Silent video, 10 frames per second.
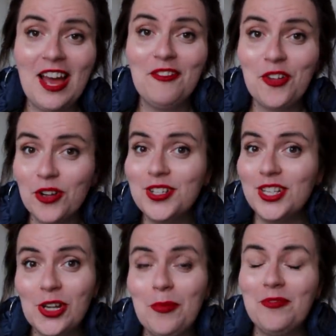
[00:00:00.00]
have got to
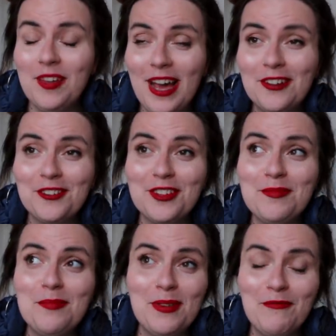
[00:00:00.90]
the top of the
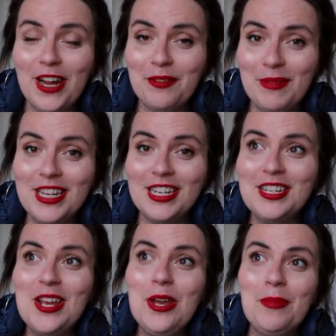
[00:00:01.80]
algorithm and been recommended